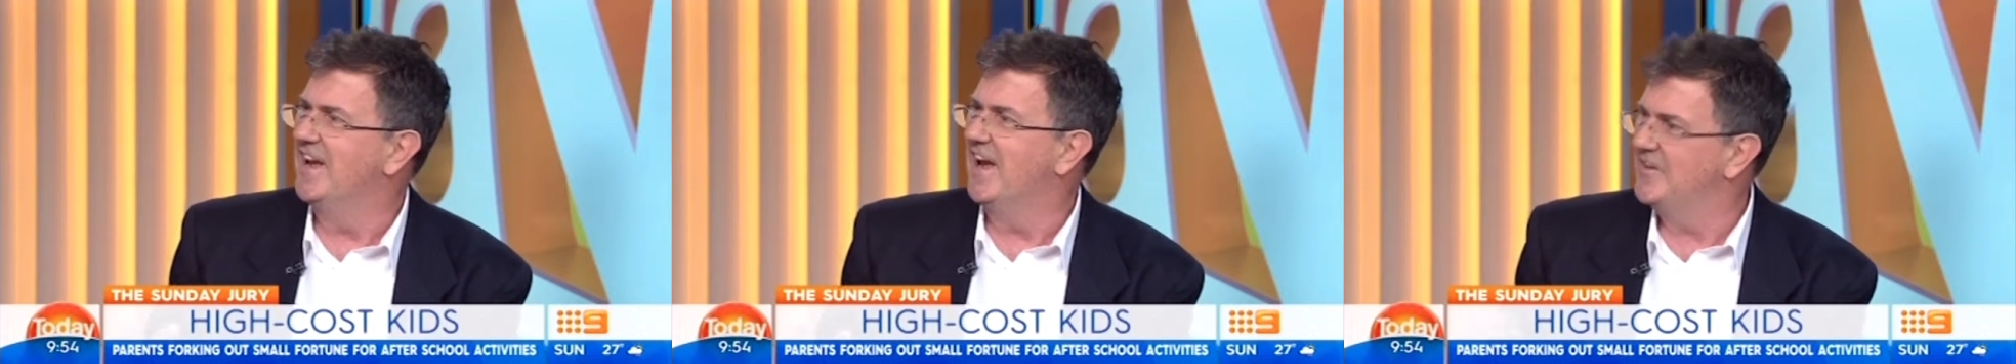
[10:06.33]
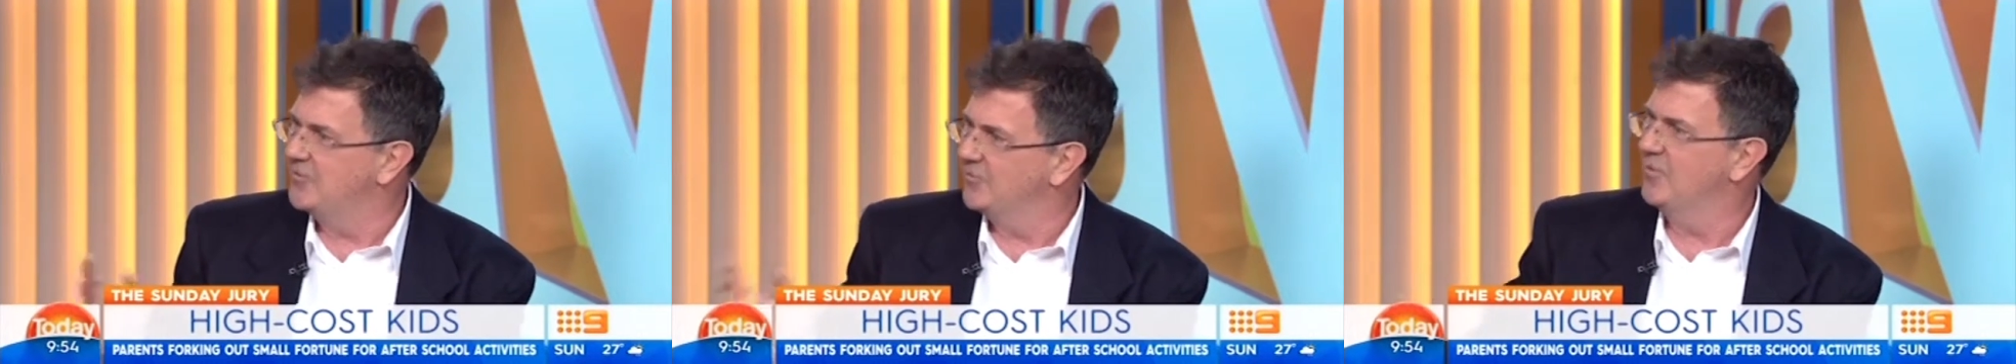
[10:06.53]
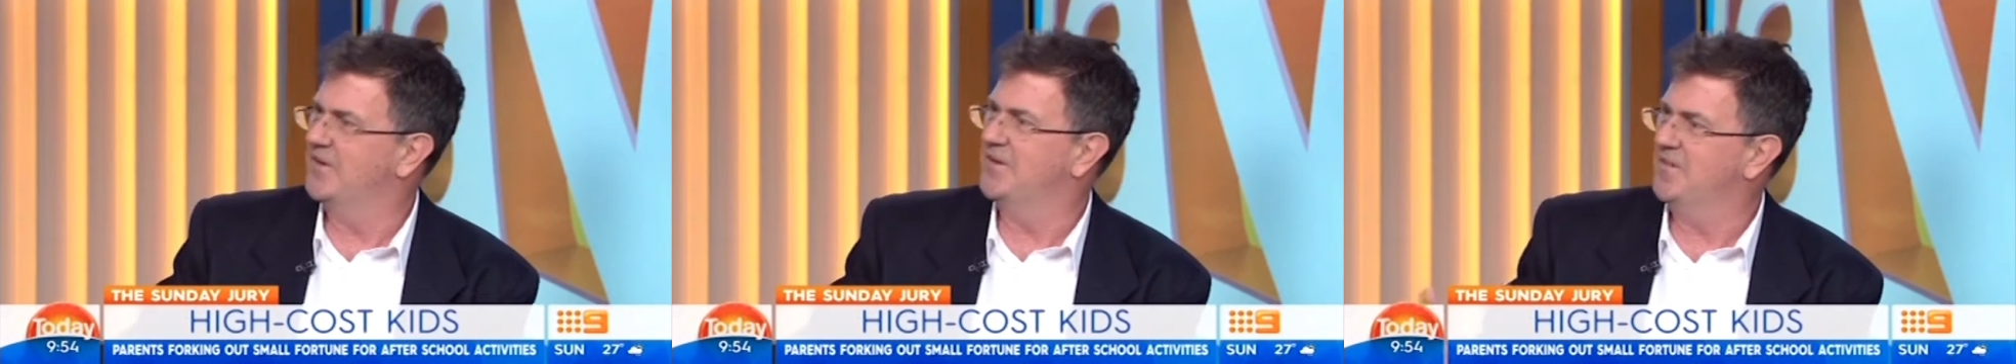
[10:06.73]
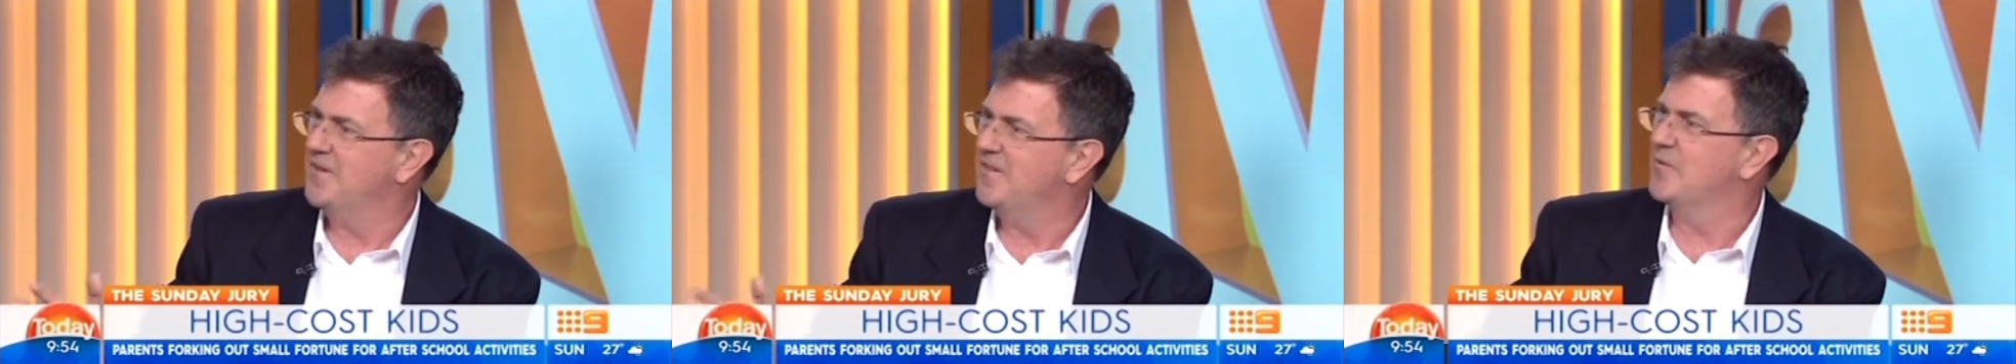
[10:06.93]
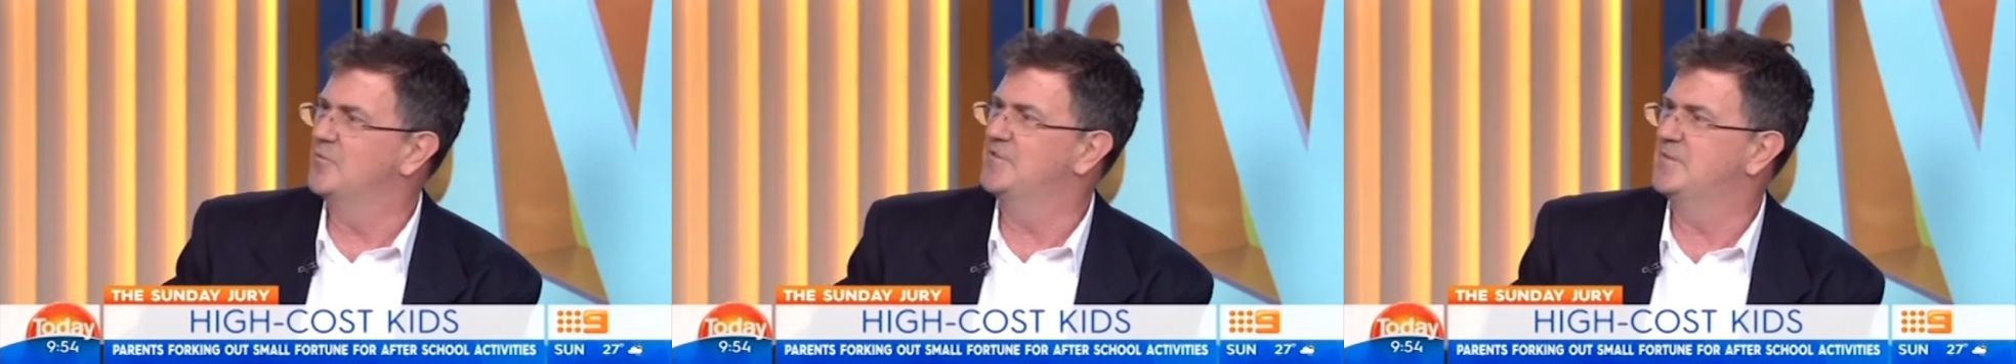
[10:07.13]
and you're right. I
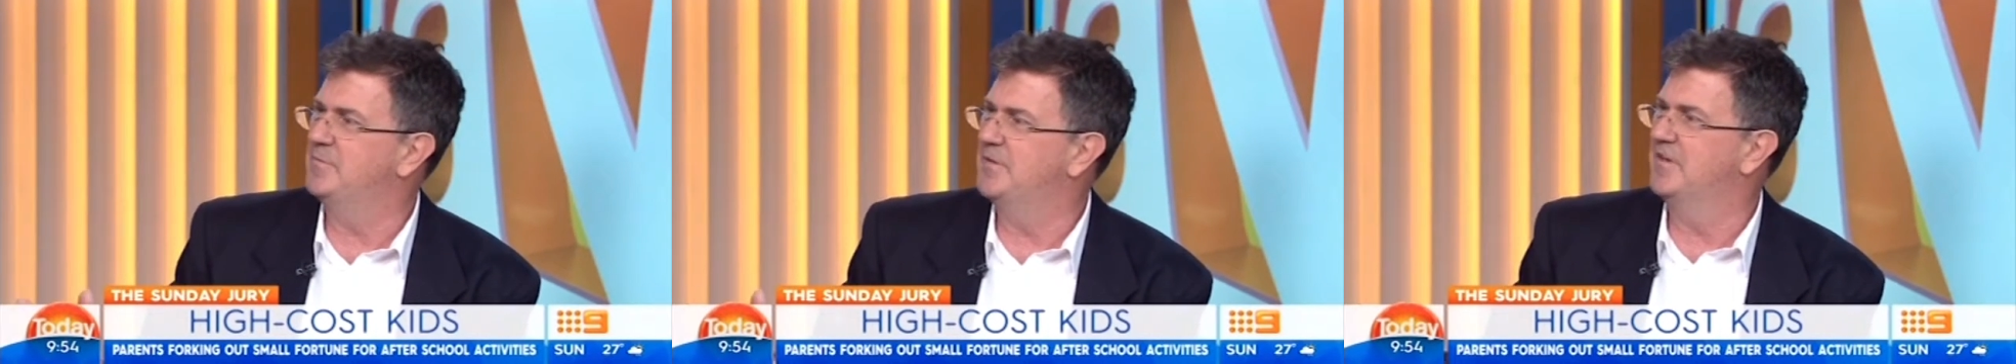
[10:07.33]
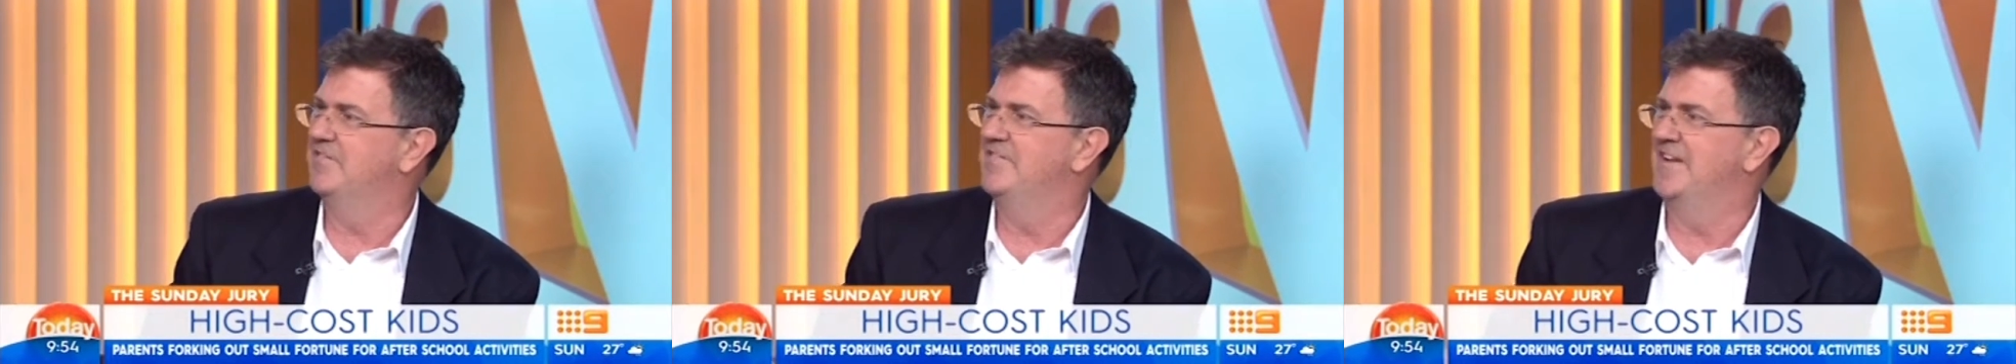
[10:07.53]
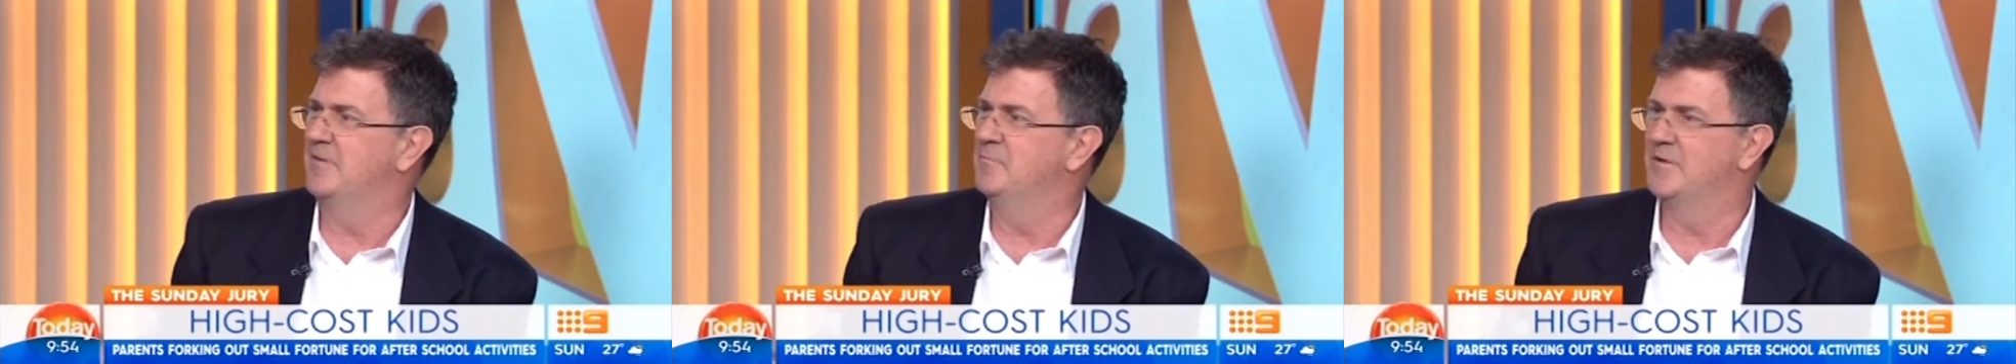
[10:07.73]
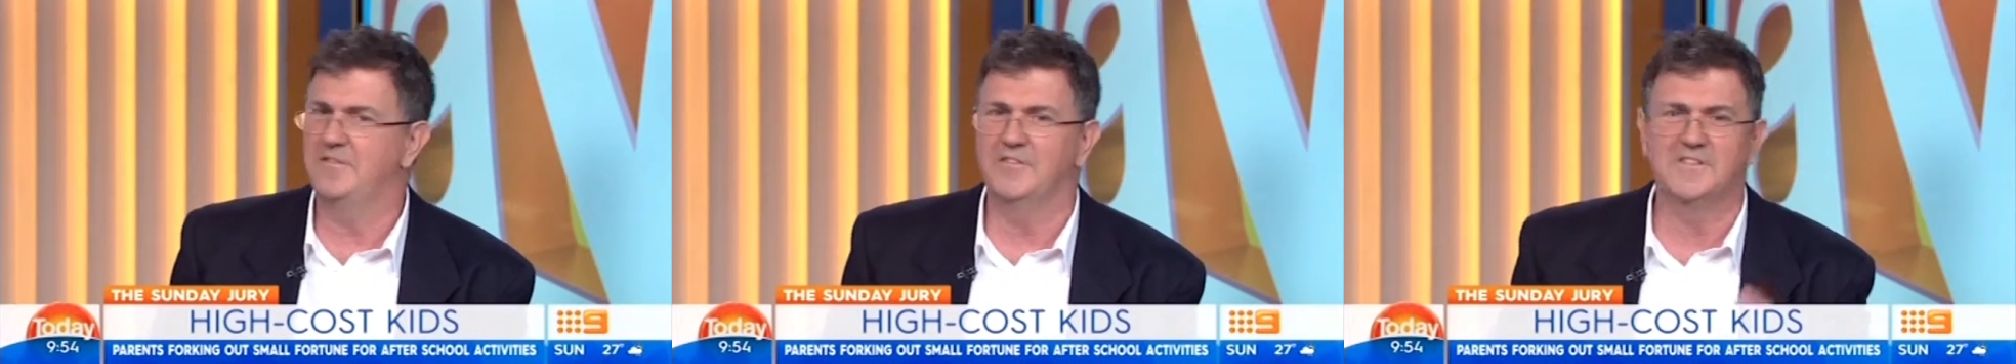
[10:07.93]
think there is a bit of an element.